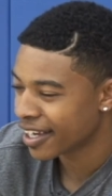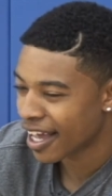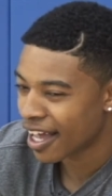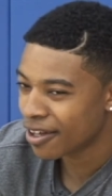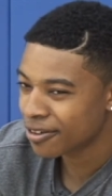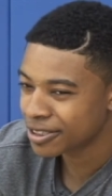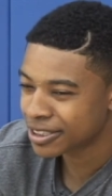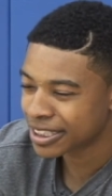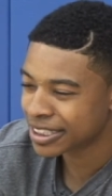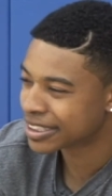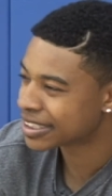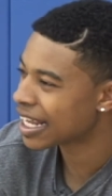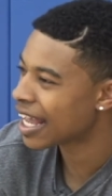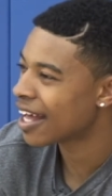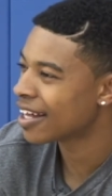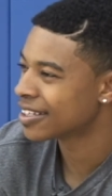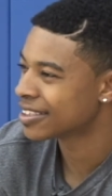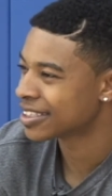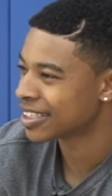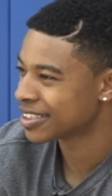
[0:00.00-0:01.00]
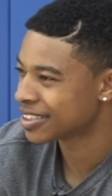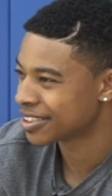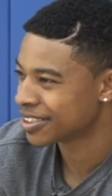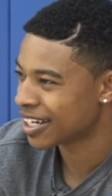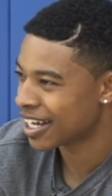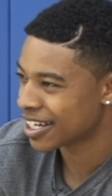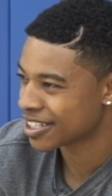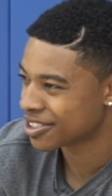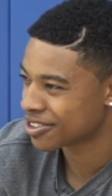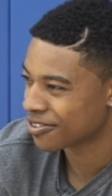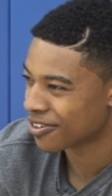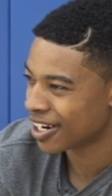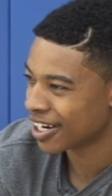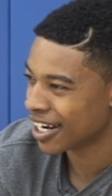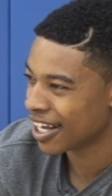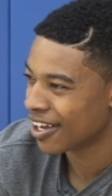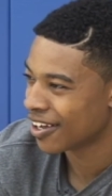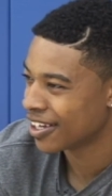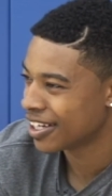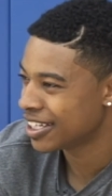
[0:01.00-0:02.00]
Yeah, I don't see Skal as international right
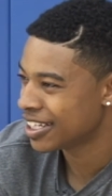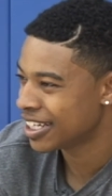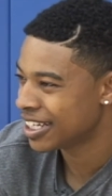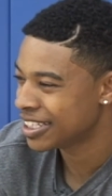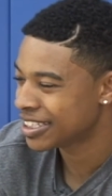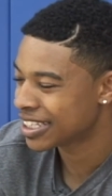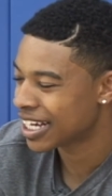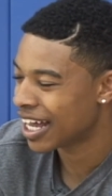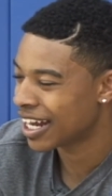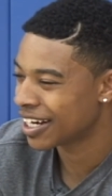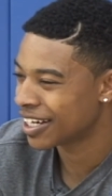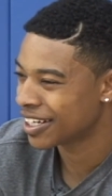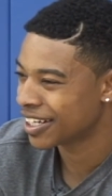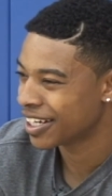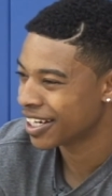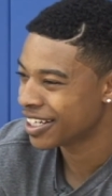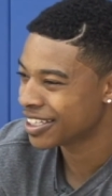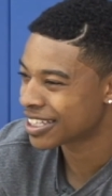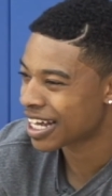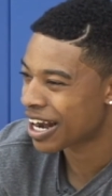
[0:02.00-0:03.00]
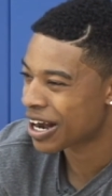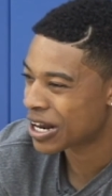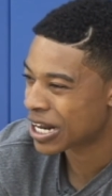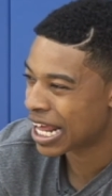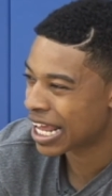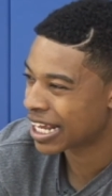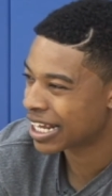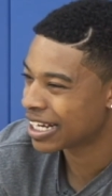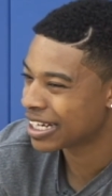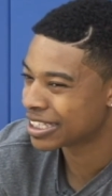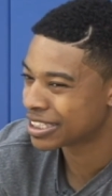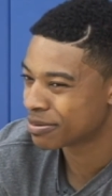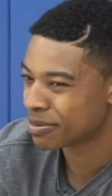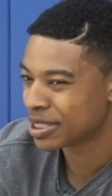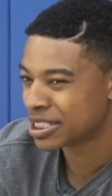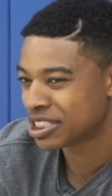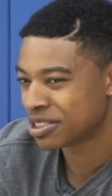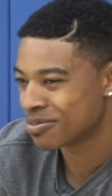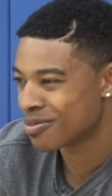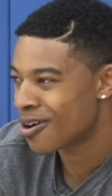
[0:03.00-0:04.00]
now. He, he's kind of he's kind of like us,
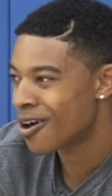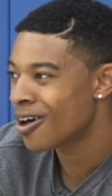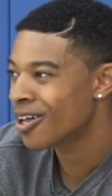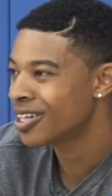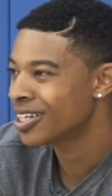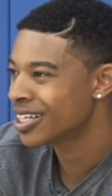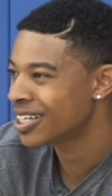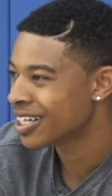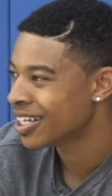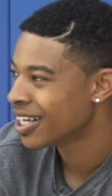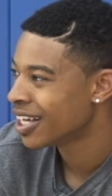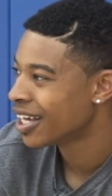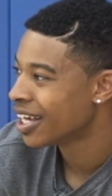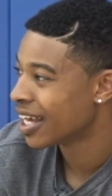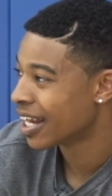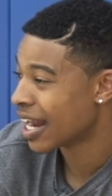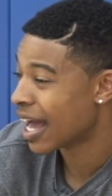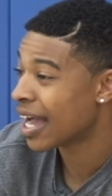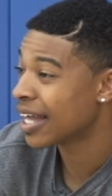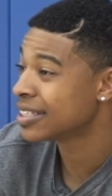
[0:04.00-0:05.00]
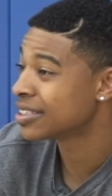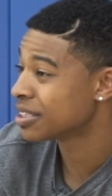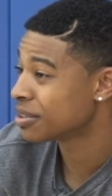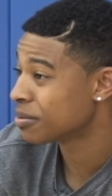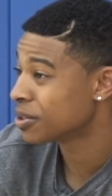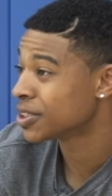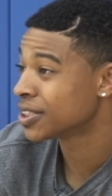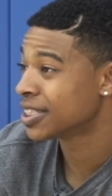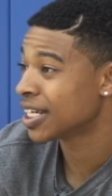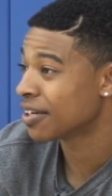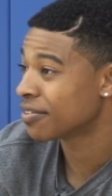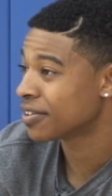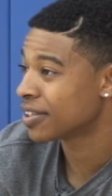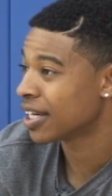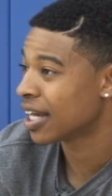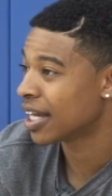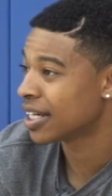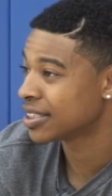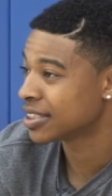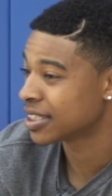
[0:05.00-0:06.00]
but Jamal and, and Isaac most
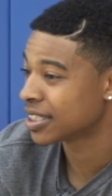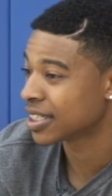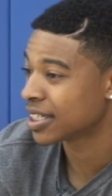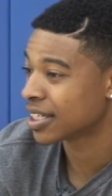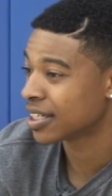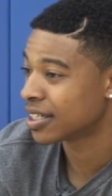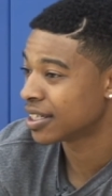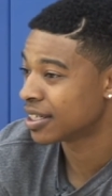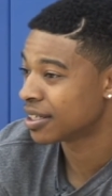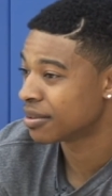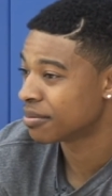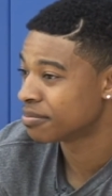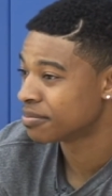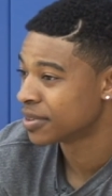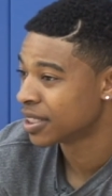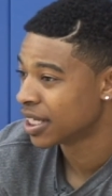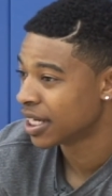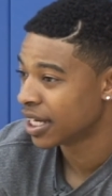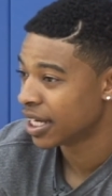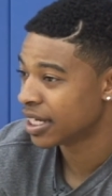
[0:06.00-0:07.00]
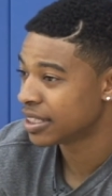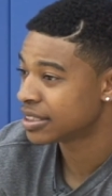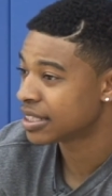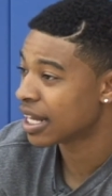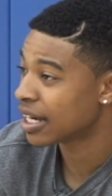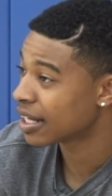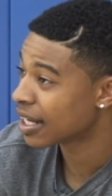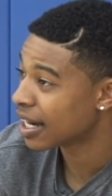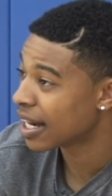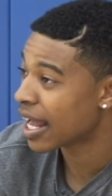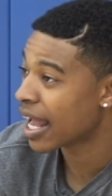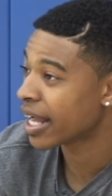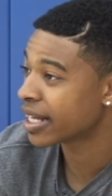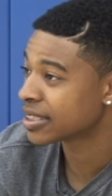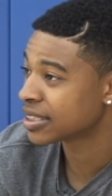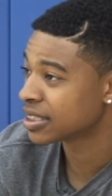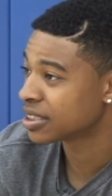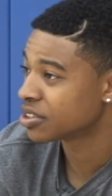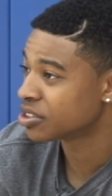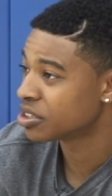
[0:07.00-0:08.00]
definitely Isaac. Um, he's kind of got an
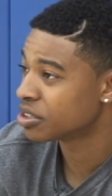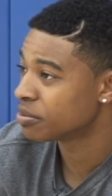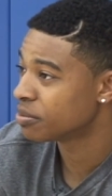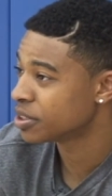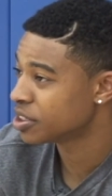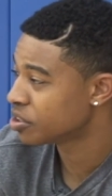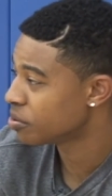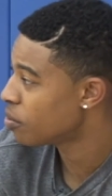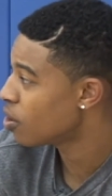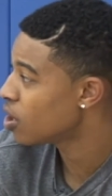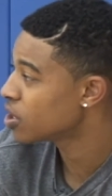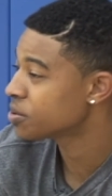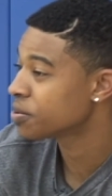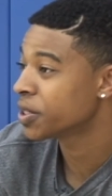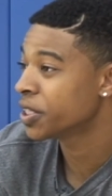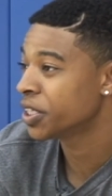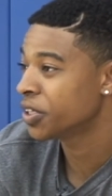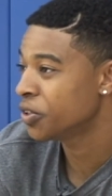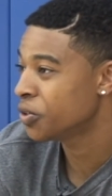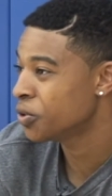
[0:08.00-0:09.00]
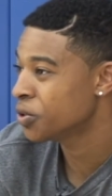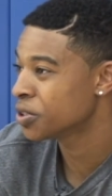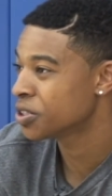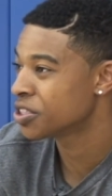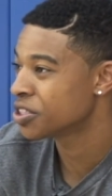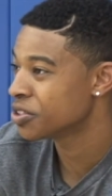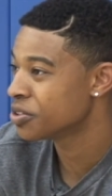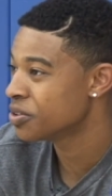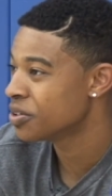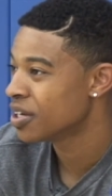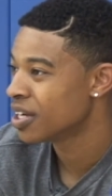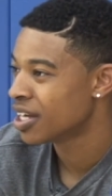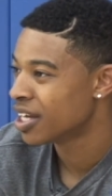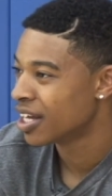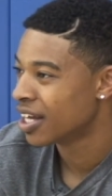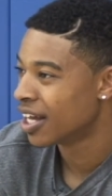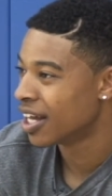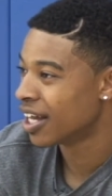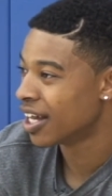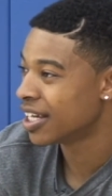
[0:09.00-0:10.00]
accent to him, but Jamal's pretty cool too.
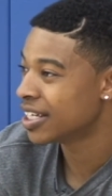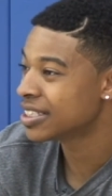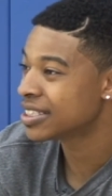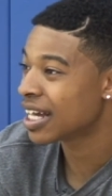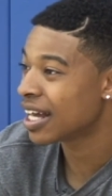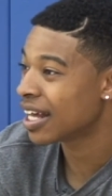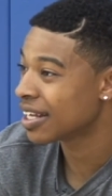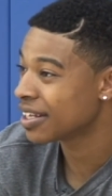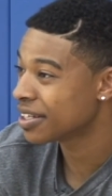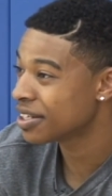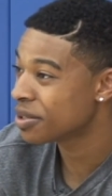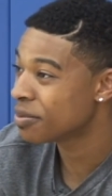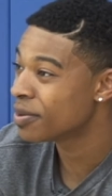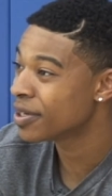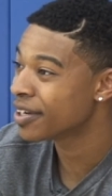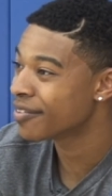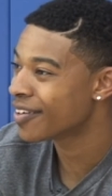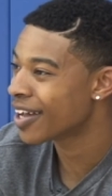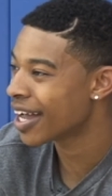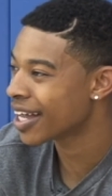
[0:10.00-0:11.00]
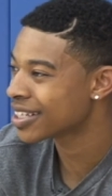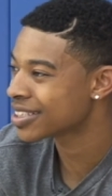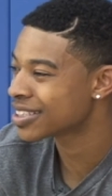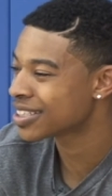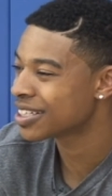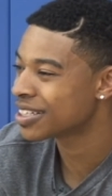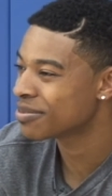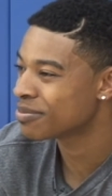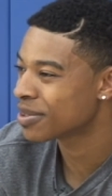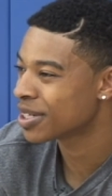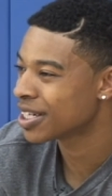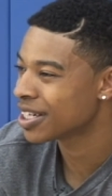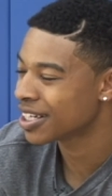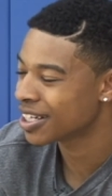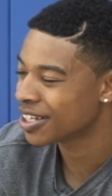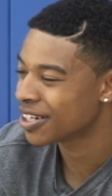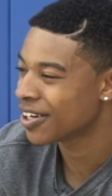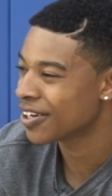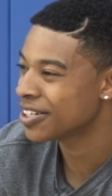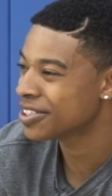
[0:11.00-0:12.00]
Uh, he's got a little bit of accent, but
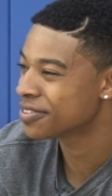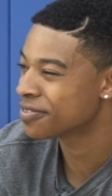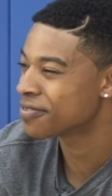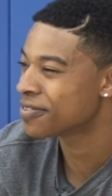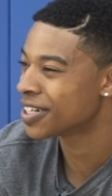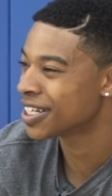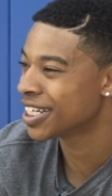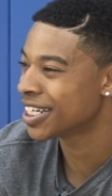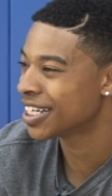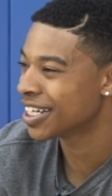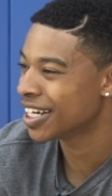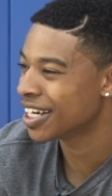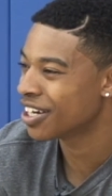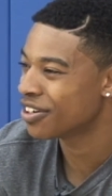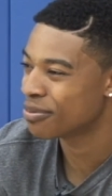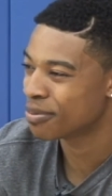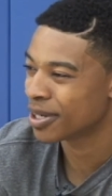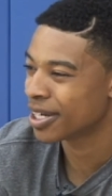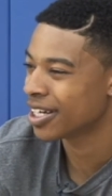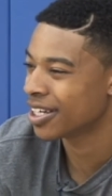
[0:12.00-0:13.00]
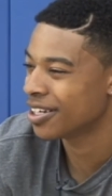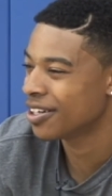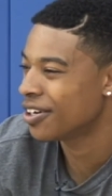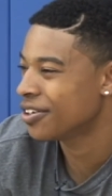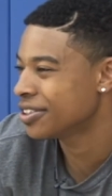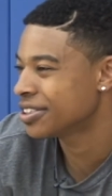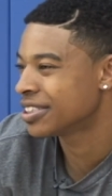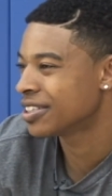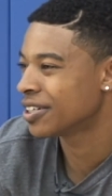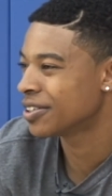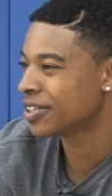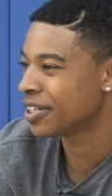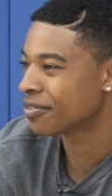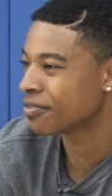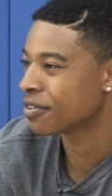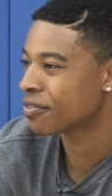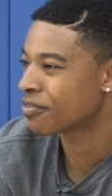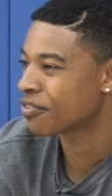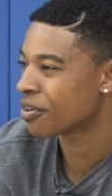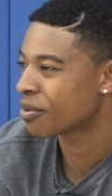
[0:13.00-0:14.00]
you know he's a funny kid. But you know it's no
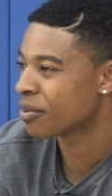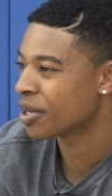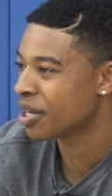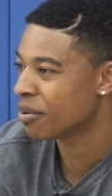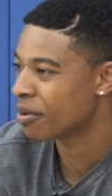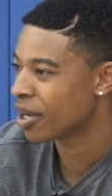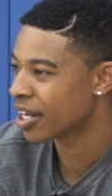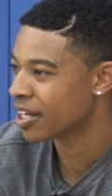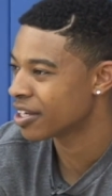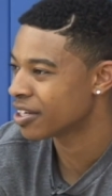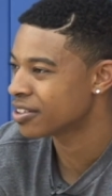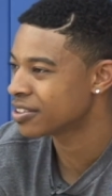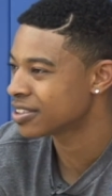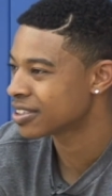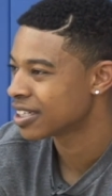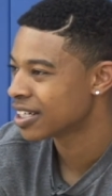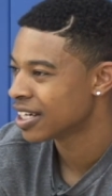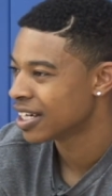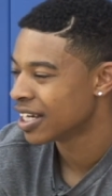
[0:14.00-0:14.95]
different from anybody else.